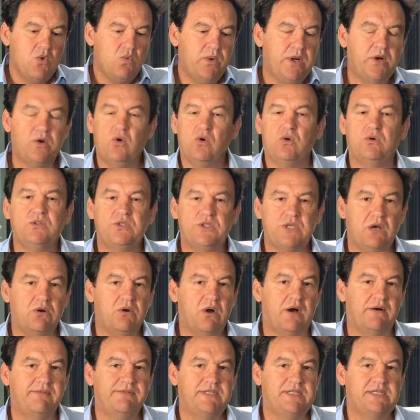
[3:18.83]
We're also,
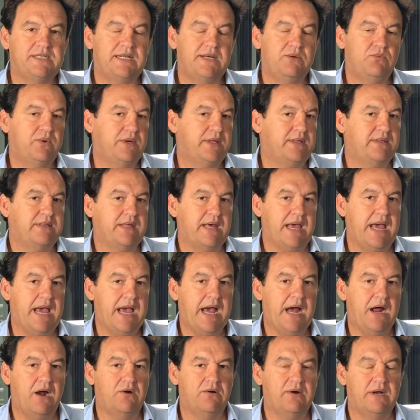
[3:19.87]
obviously, with
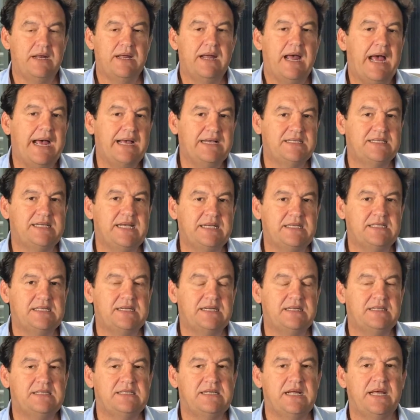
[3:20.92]
our ASX
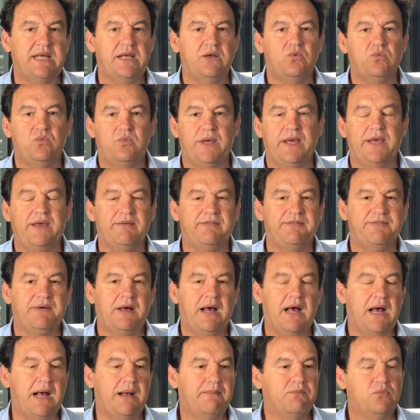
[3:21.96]
listing,
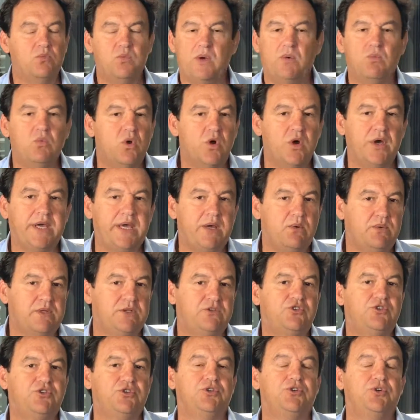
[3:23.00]
we're working
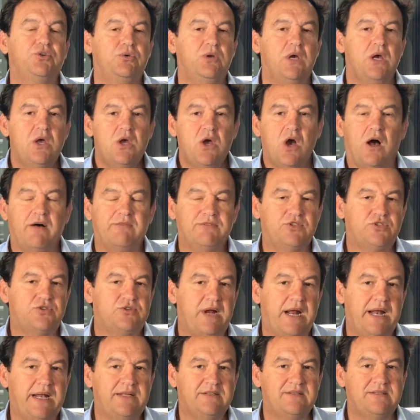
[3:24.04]
with two of
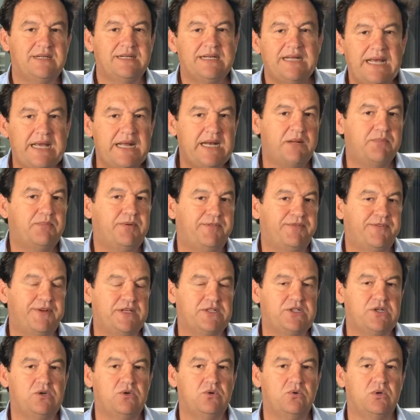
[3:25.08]
Australia's leading
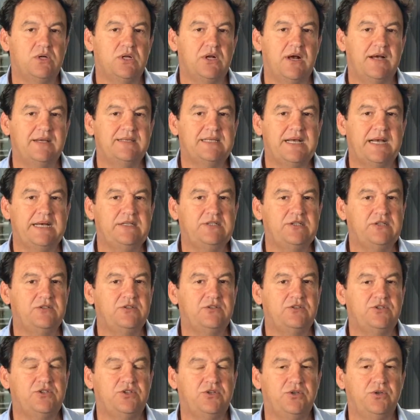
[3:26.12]
professional
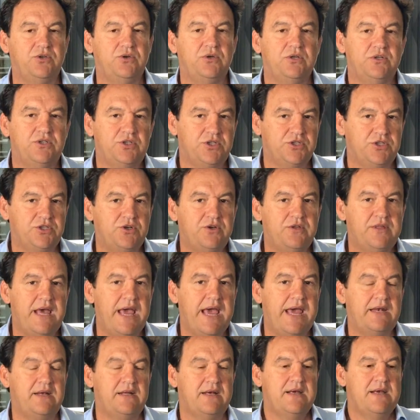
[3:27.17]
organisations to do
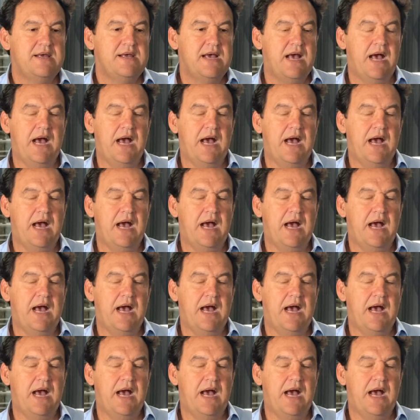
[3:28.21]
that.